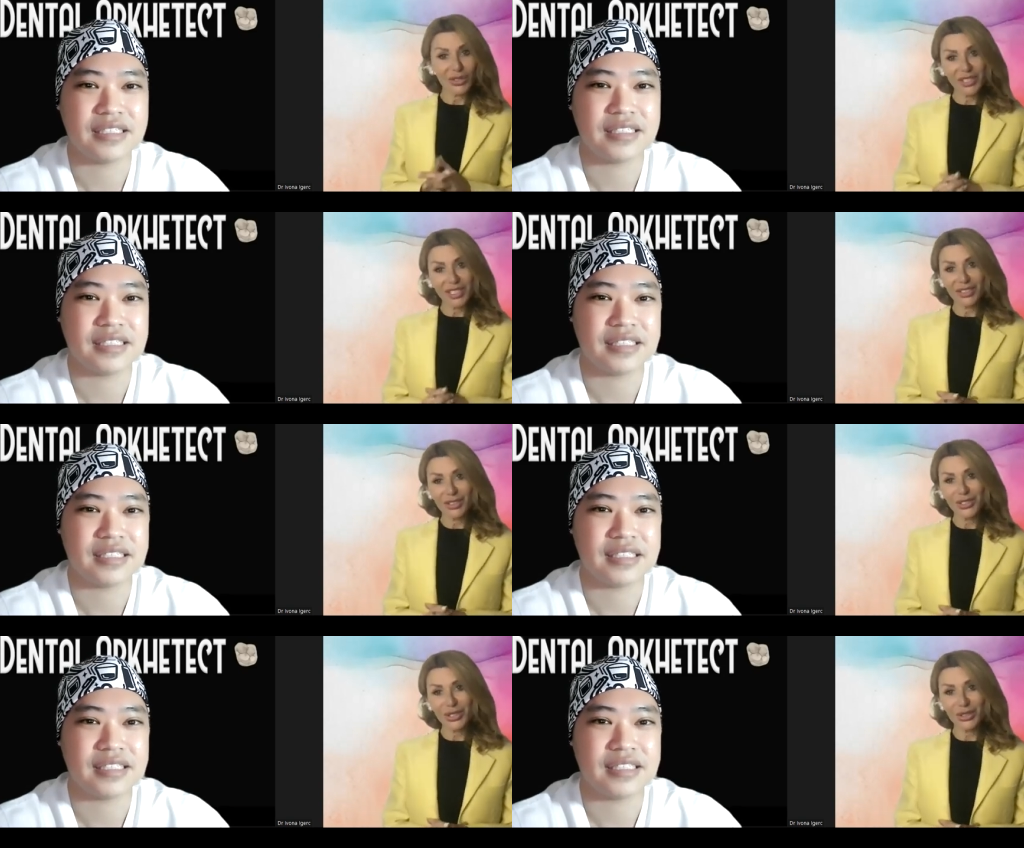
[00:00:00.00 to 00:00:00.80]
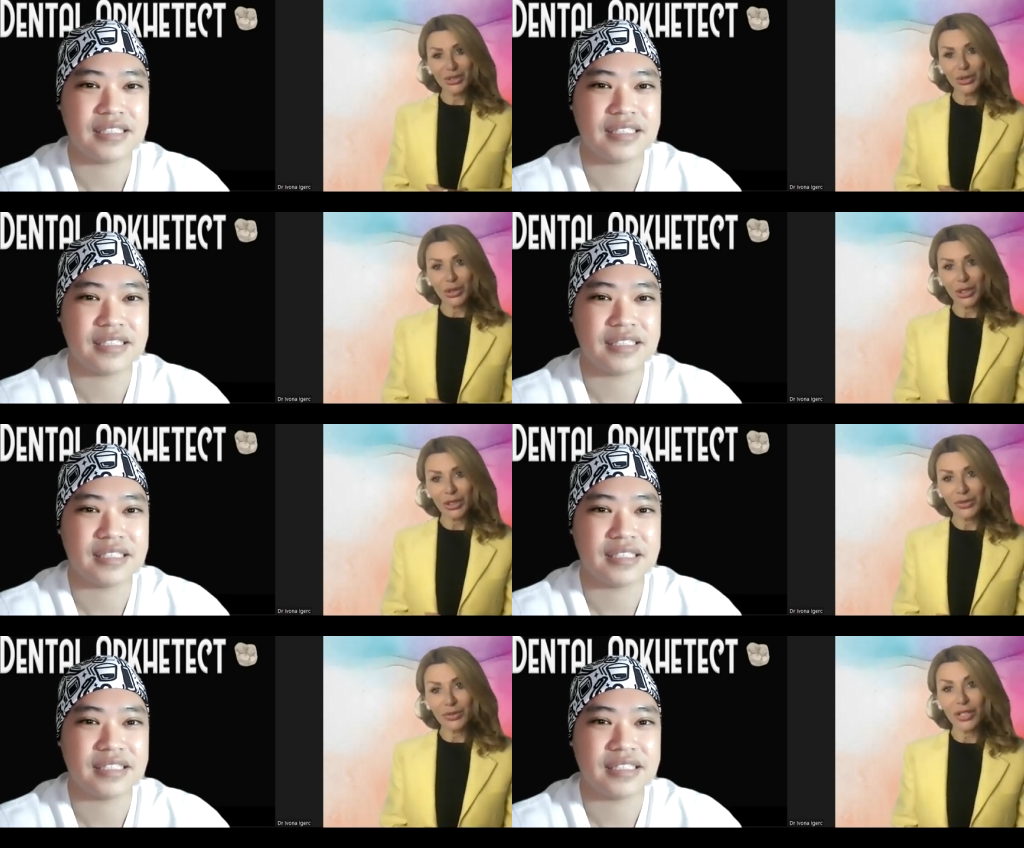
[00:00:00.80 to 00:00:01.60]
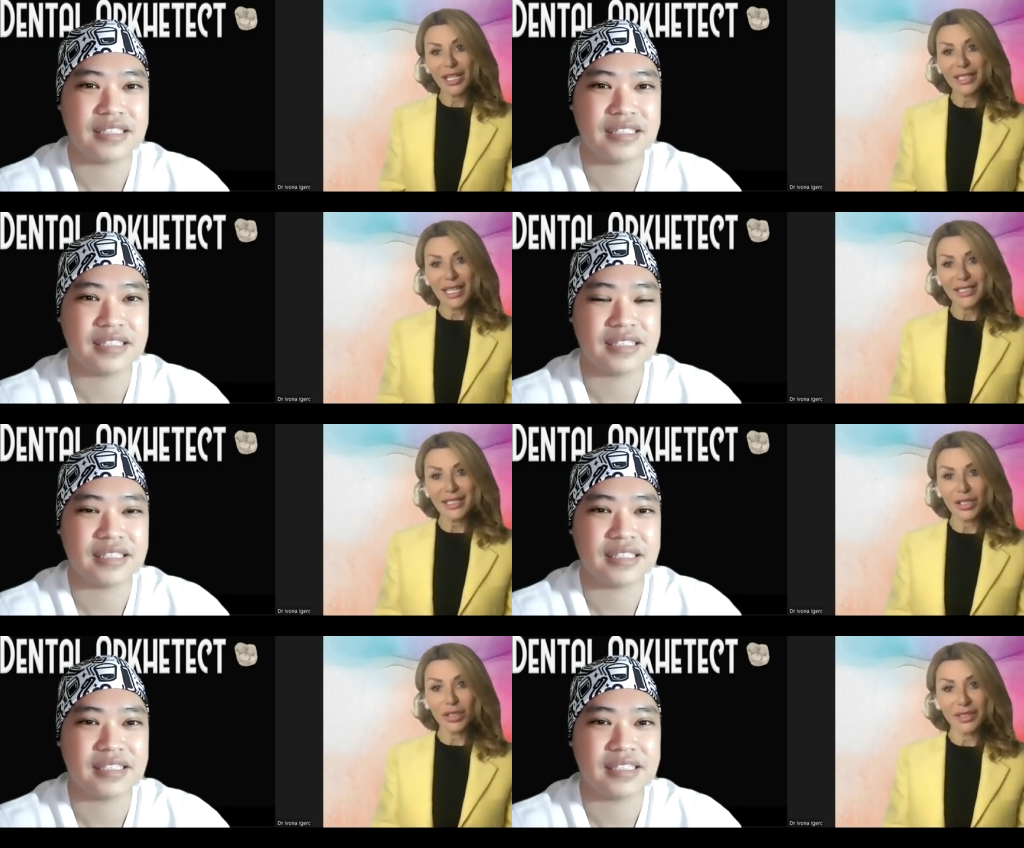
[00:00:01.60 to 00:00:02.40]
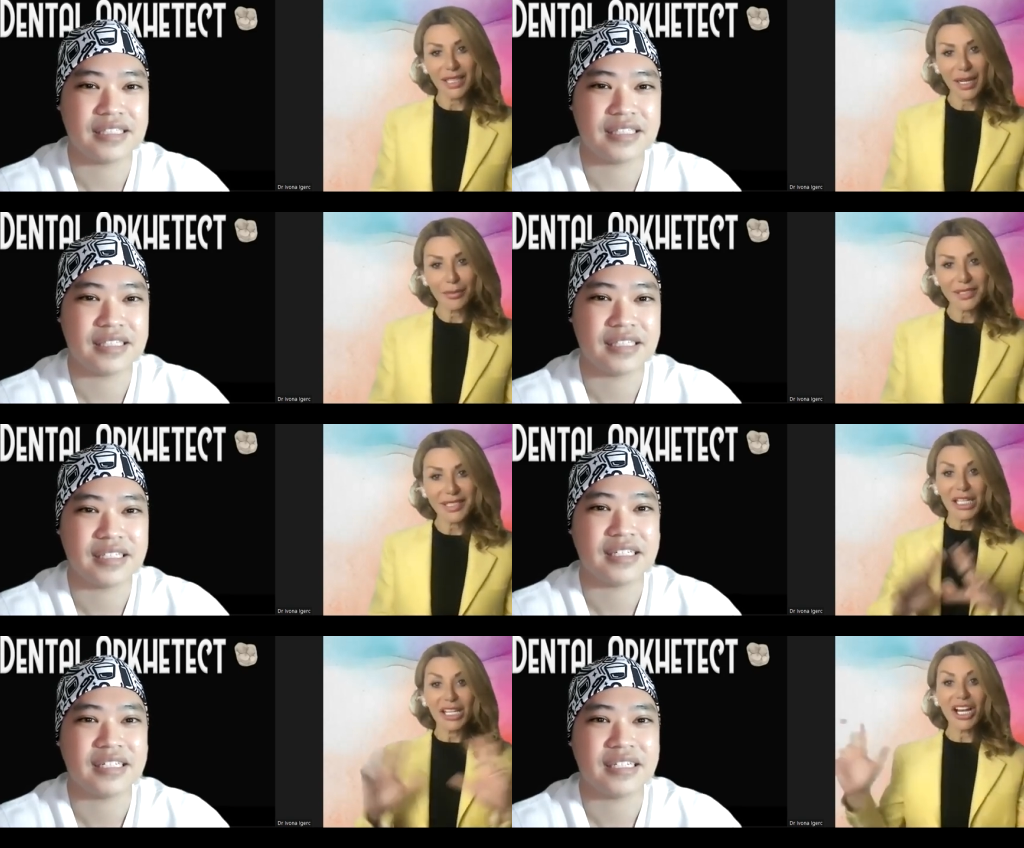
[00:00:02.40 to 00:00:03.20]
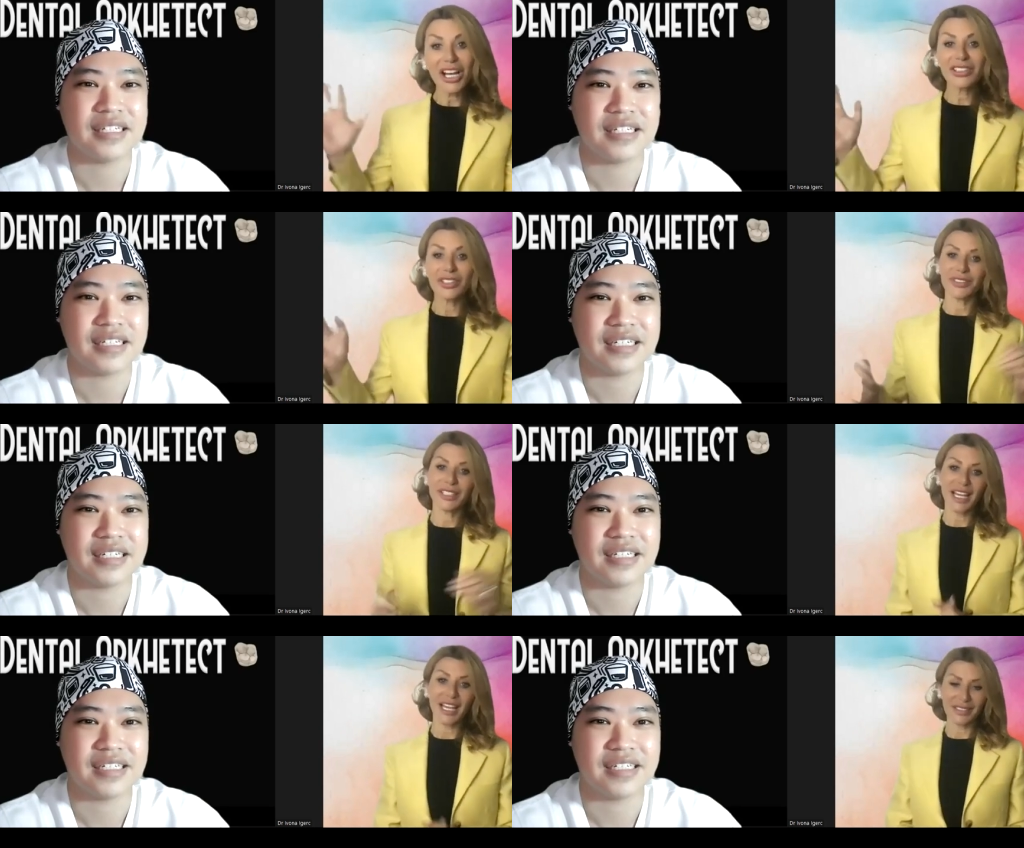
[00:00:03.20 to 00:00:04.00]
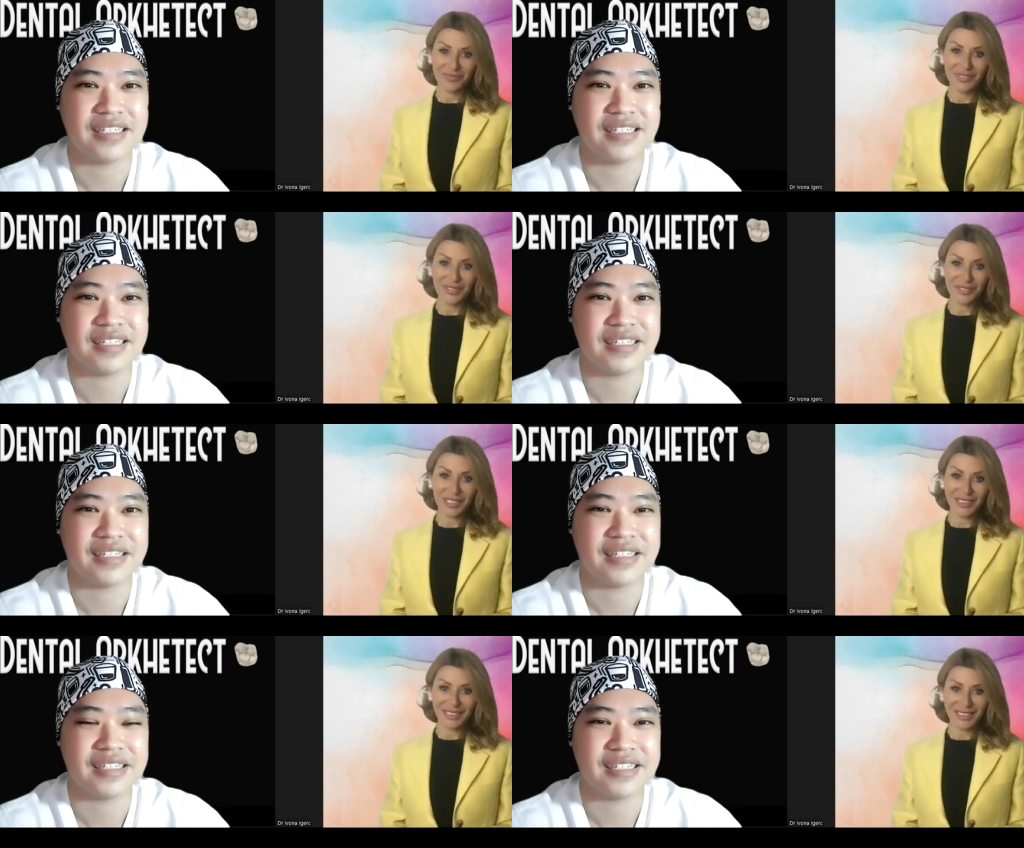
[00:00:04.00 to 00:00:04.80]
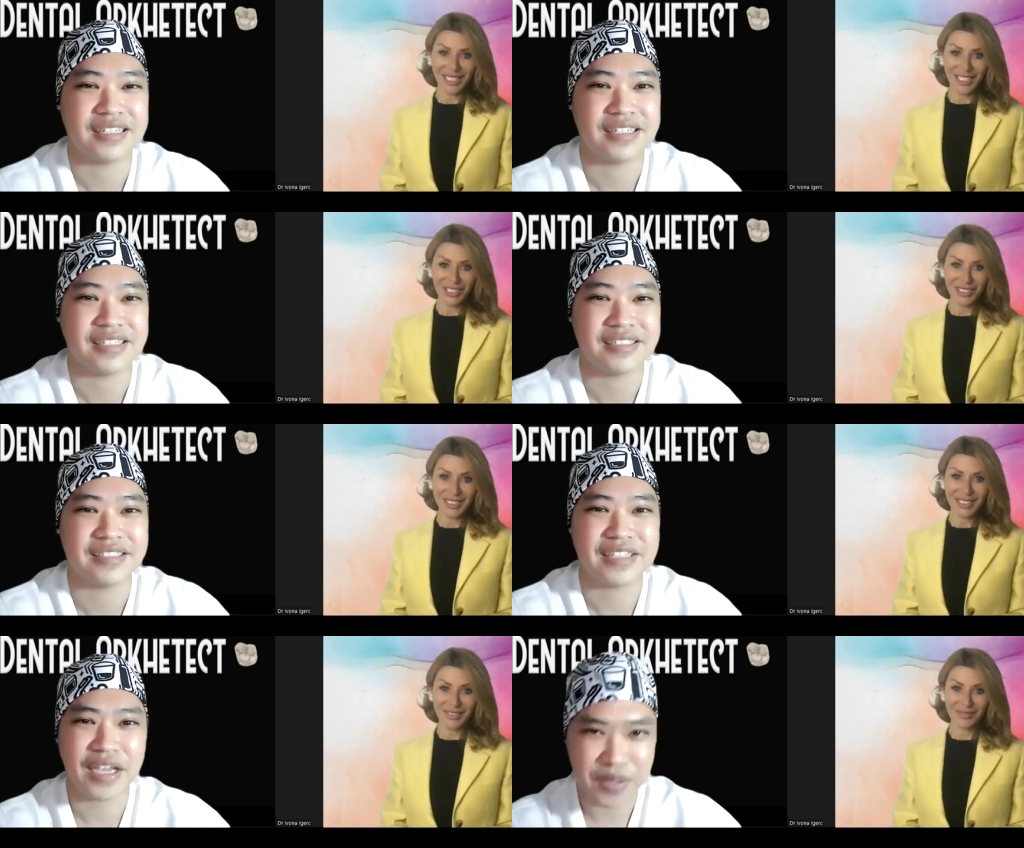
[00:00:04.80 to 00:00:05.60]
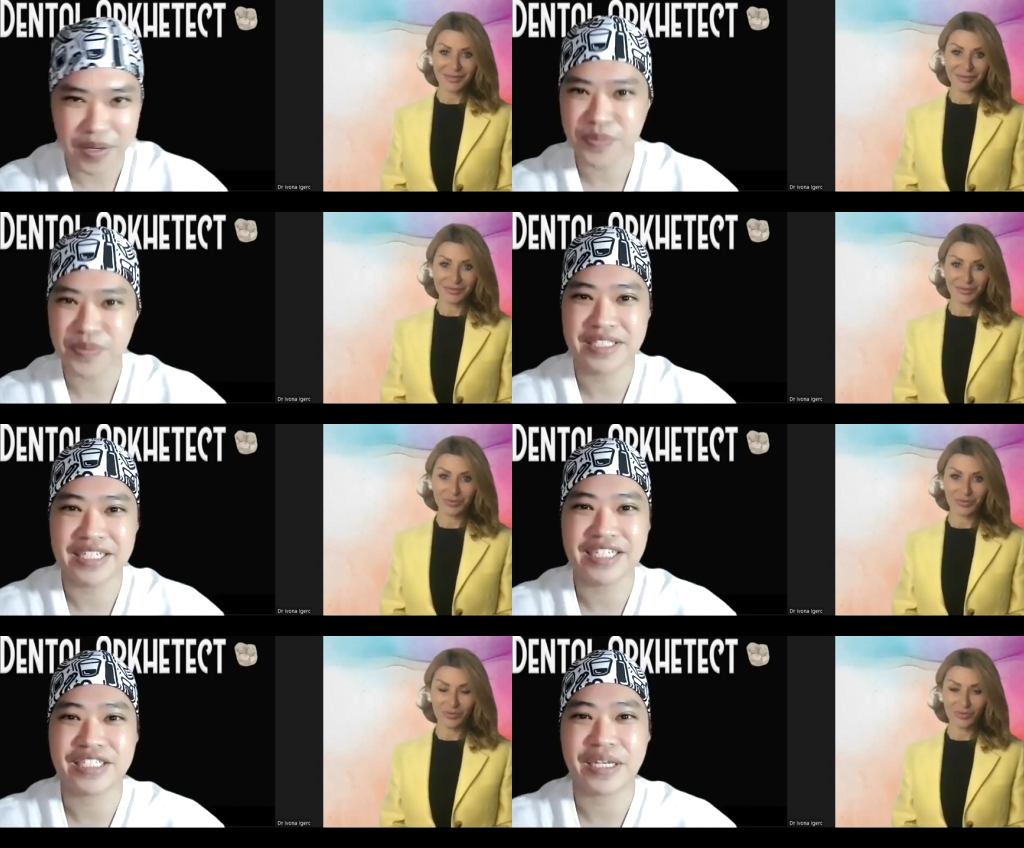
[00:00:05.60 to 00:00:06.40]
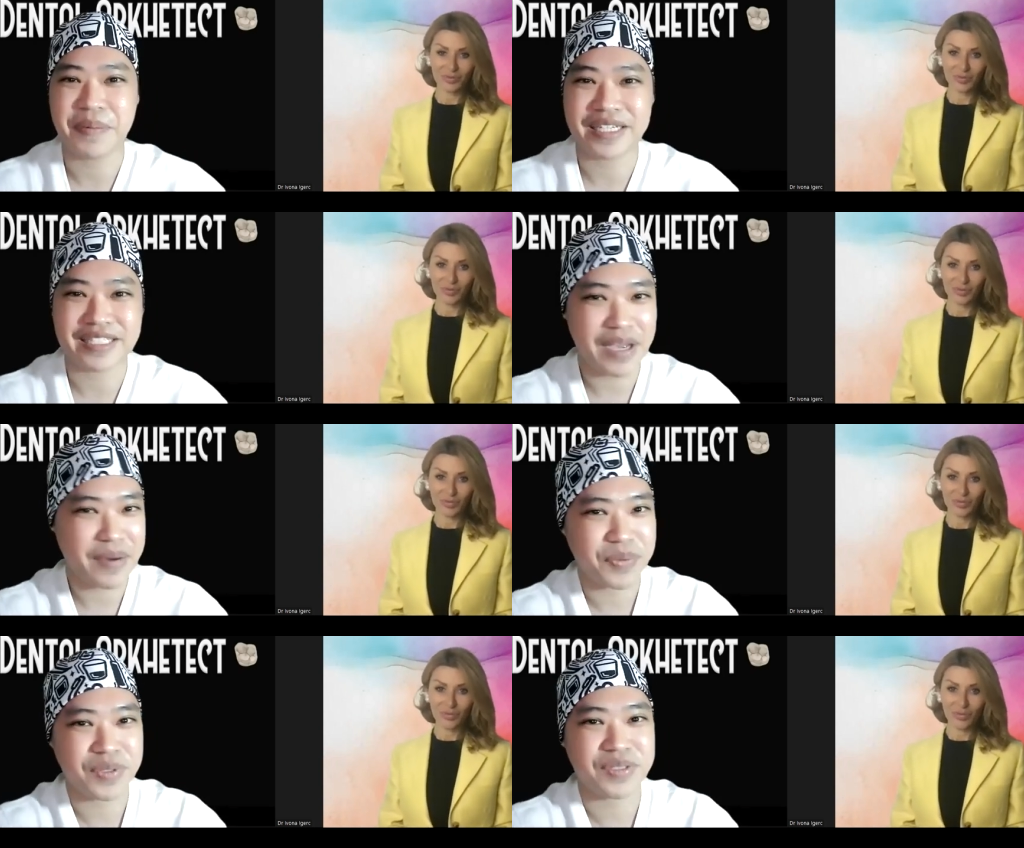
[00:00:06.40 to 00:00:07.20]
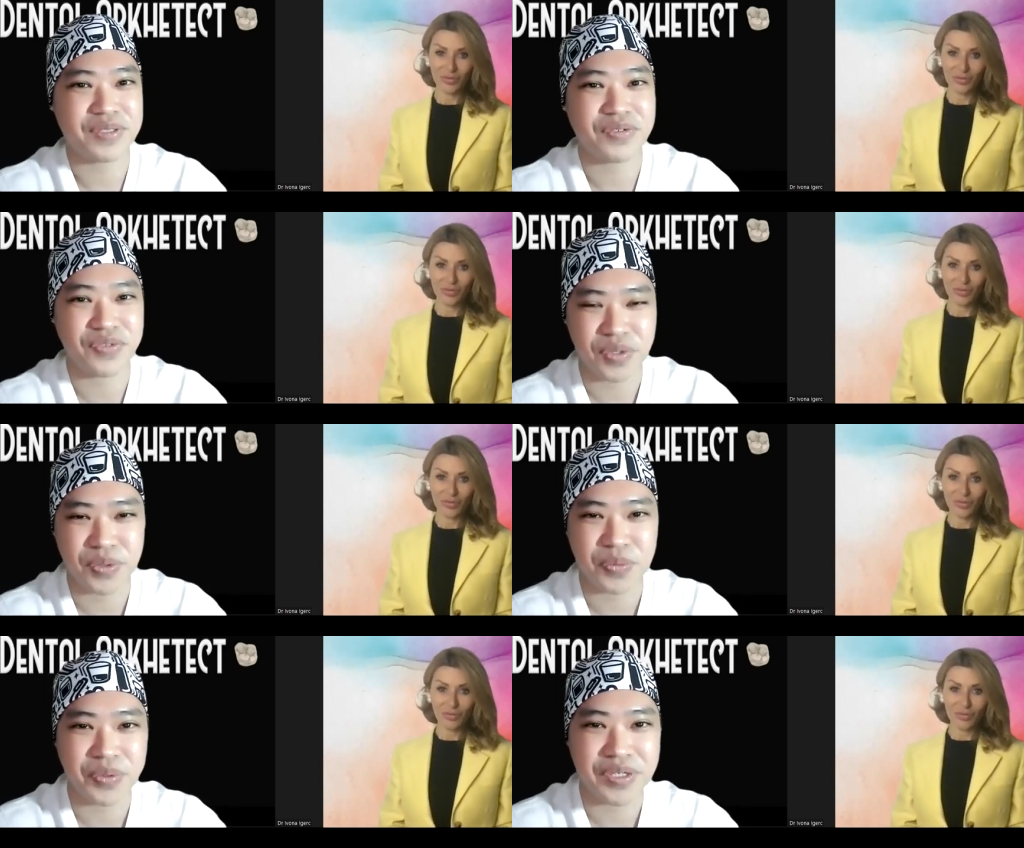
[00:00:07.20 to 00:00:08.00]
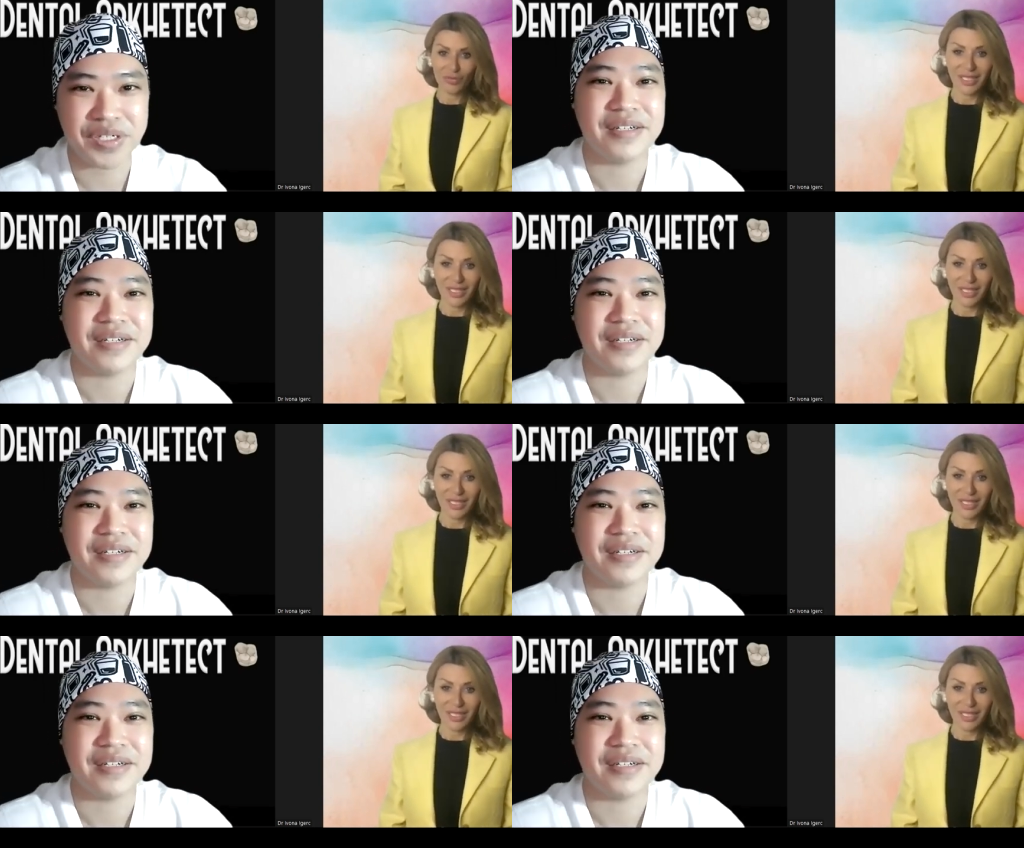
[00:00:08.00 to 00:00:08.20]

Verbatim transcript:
Speaker 1: We can also do a lot for enhancing of the gums. A lot of again different indications.
Speaker 2: Can, can we see some examples of your work?